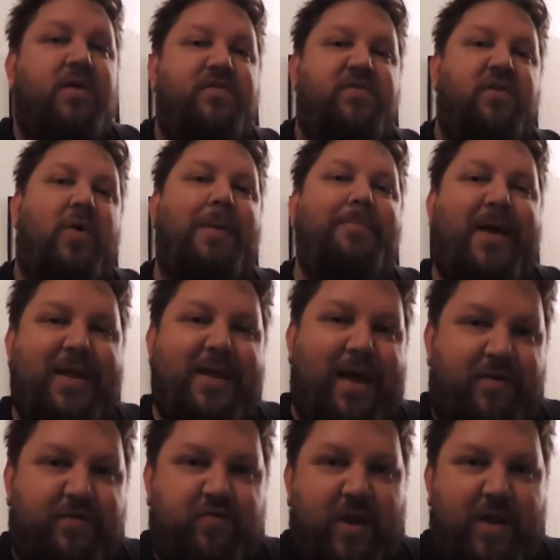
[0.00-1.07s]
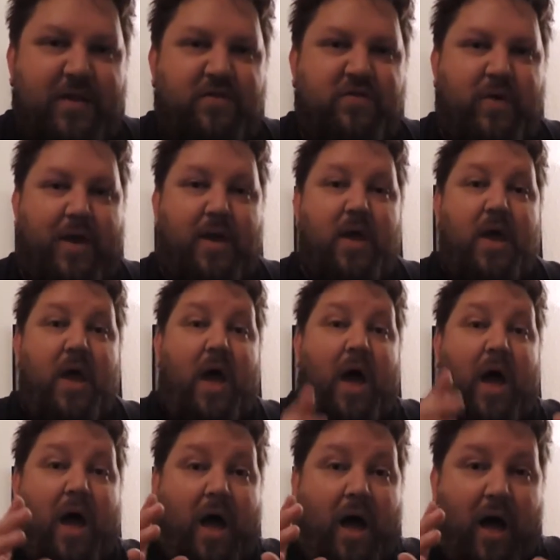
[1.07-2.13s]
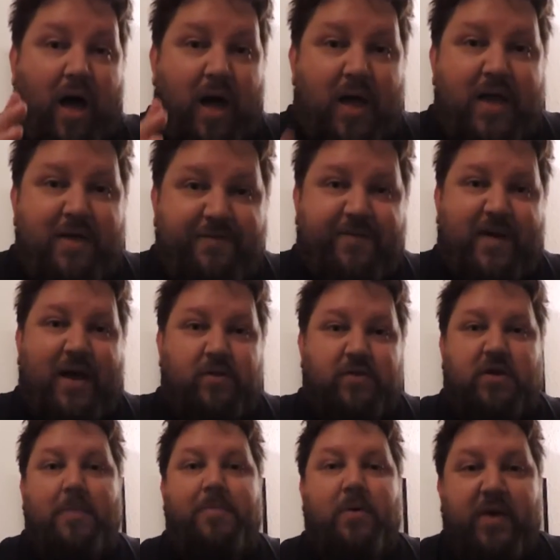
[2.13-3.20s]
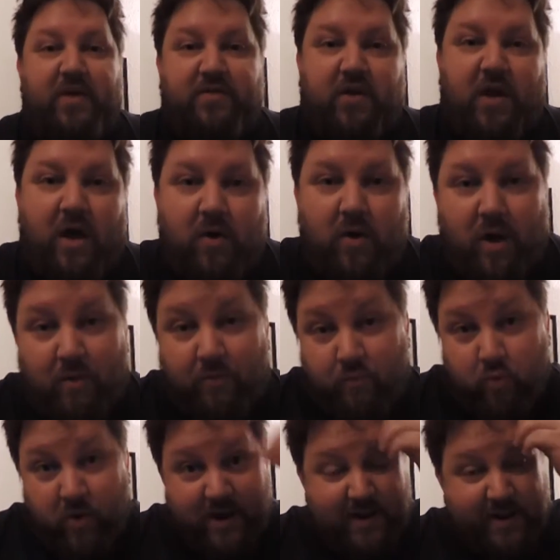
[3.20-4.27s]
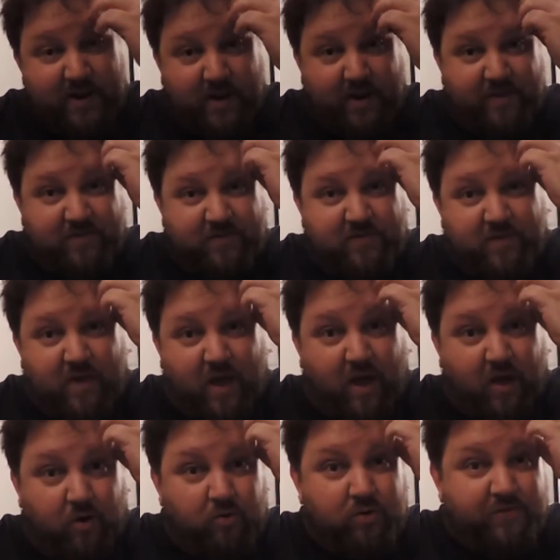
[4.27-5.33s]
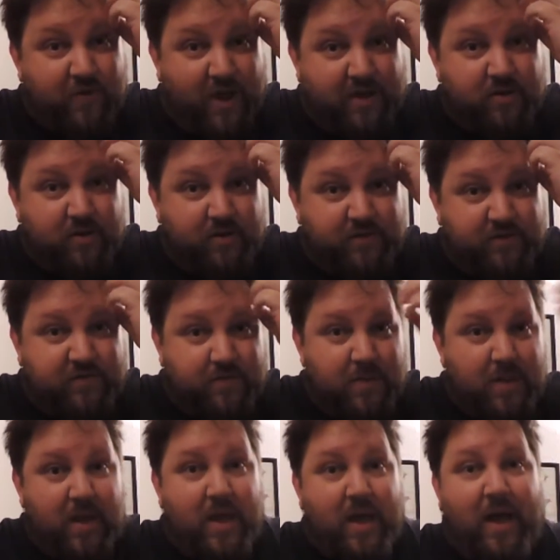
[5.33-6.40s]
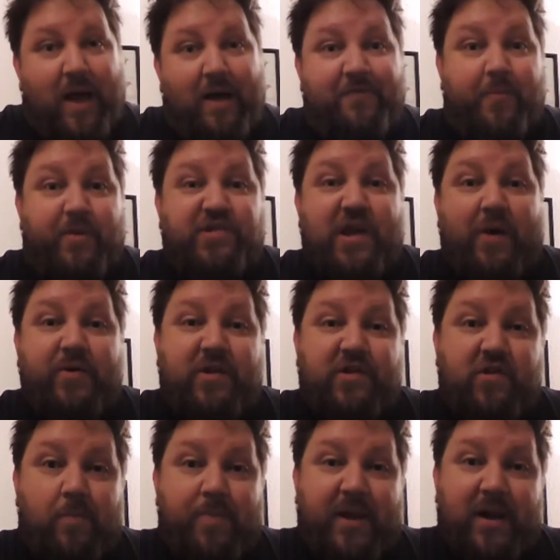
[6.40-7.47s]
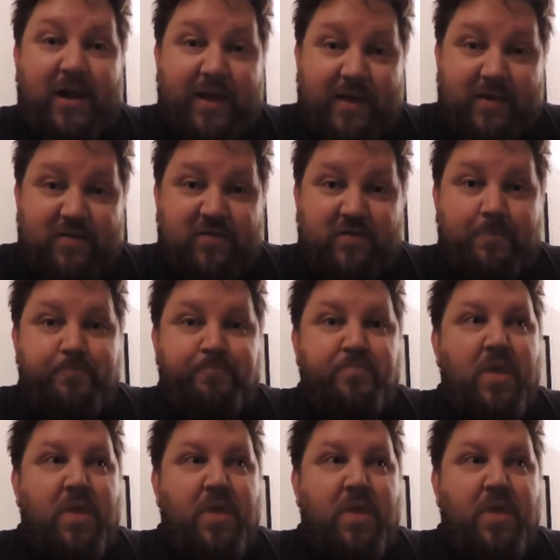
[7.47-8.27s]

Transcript: So I better get straight into it. I found a couple of weeks ago a really nice haul of records from a charity shop in Leeds.